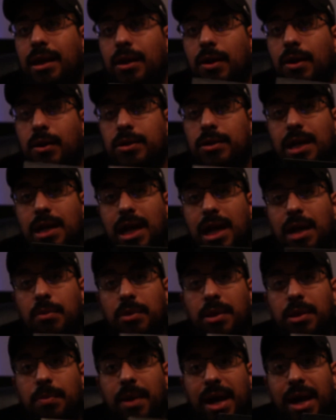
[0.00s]
hard time
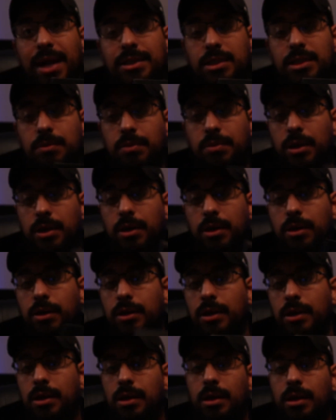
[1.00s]
with a patchy
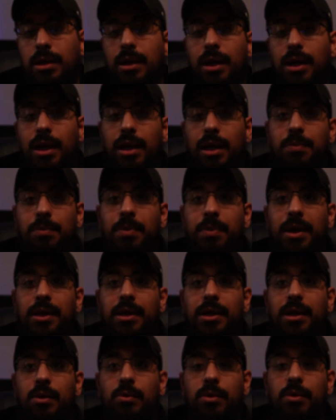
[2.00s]
beard,
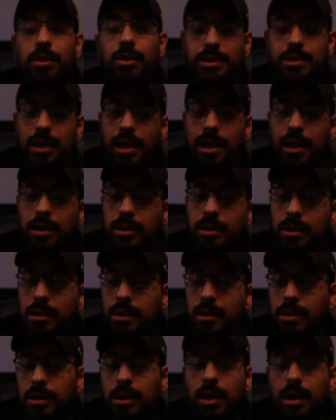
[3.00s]
depending on where it's at,
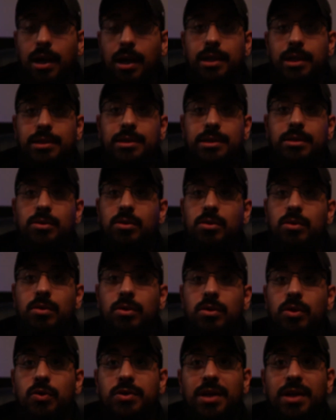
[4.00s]
to
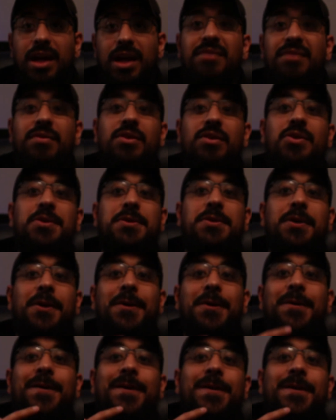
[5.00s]
use it. I even use it
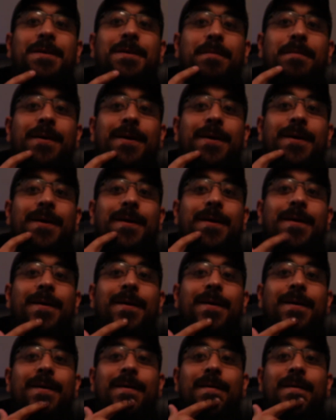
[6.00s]
underneath
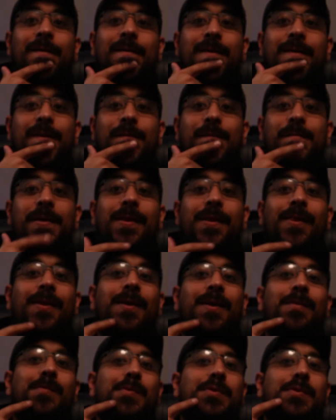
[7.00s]
my my
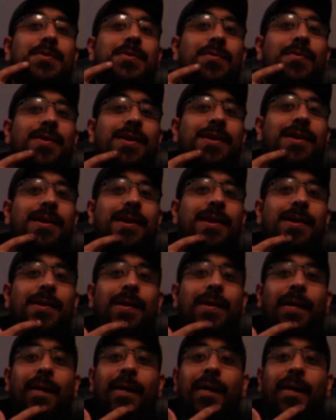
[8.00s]
lip. So right
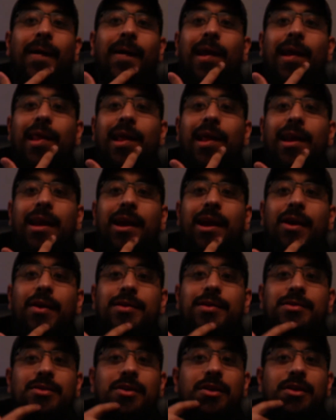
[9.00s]
here, a lot of hair
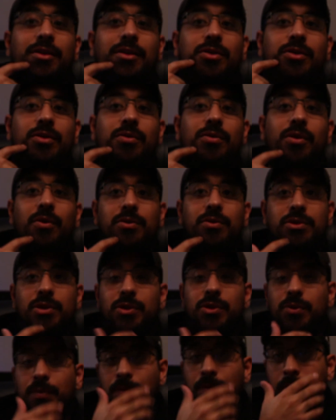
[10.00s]
has started to grow
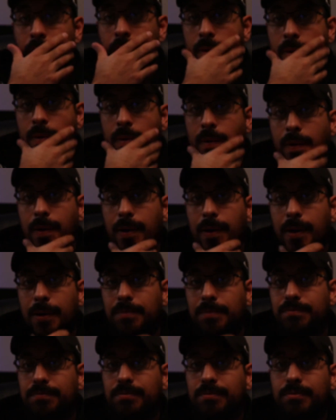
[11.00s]
too.
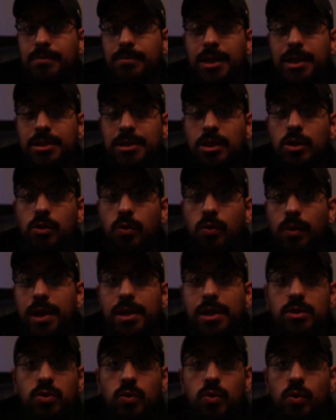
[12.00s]
It's a
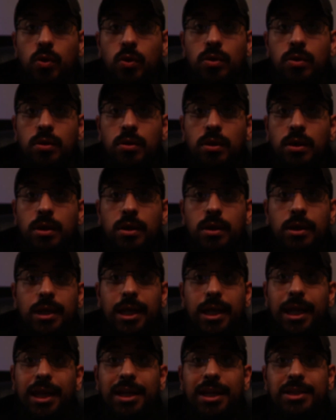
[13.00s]
great tool.
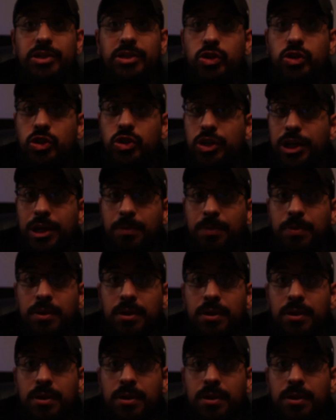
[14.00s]
It is cheap.